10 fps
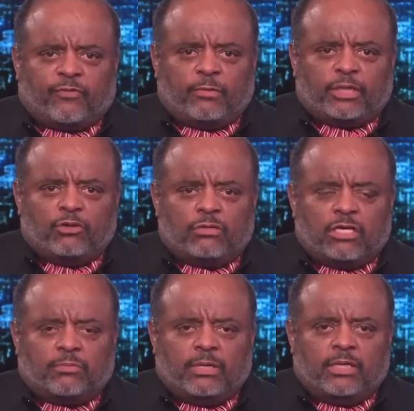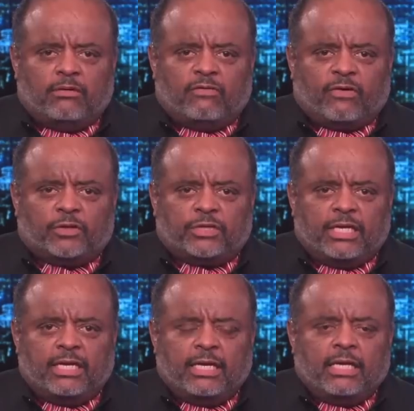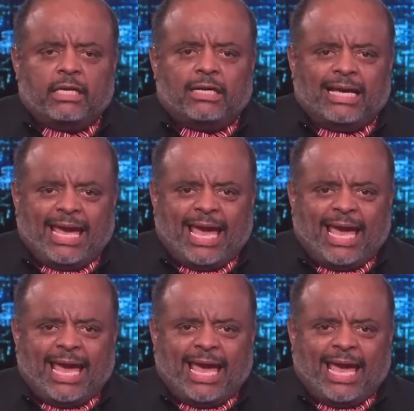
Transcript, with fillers: Bethune Cookman University uh,